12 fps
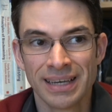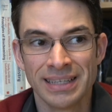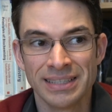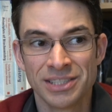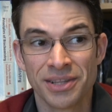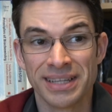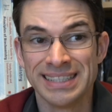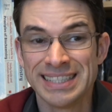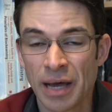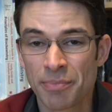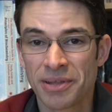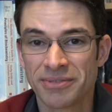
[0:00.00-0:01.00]
to the
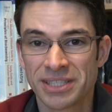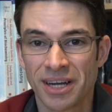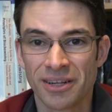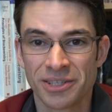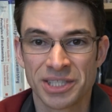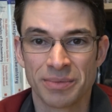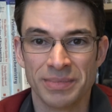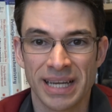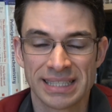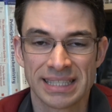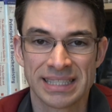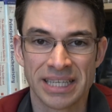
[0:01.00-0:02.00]
depth of scholarship
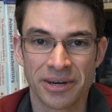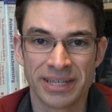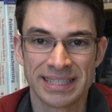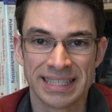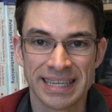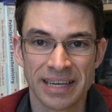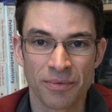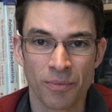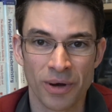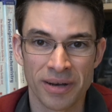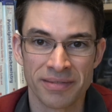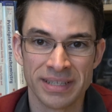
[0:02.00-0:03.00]
necessary to get
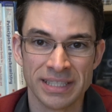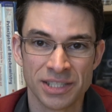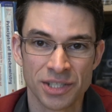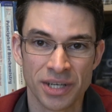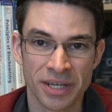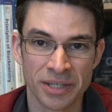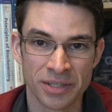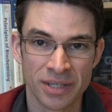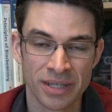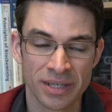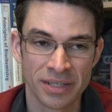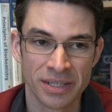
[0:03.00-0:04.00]
one of these, uh,
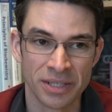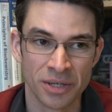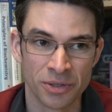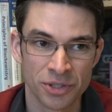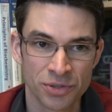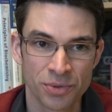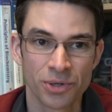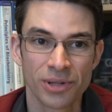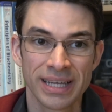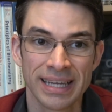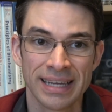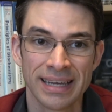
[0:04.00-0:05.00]
you know,
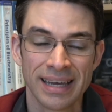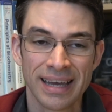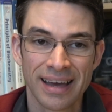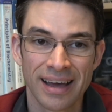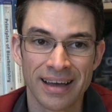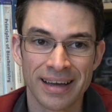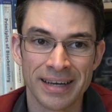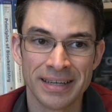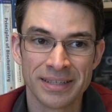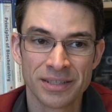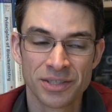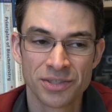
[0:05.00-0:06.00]
truly,
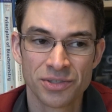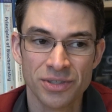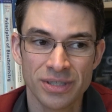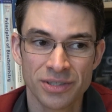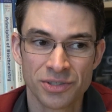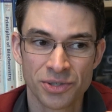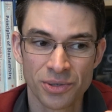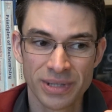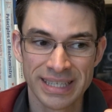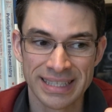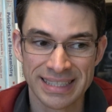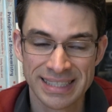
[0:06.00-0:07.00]
uh,
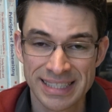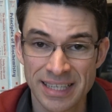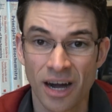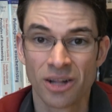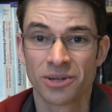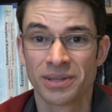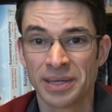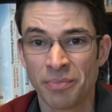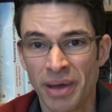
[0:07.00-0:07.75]
truly scholarly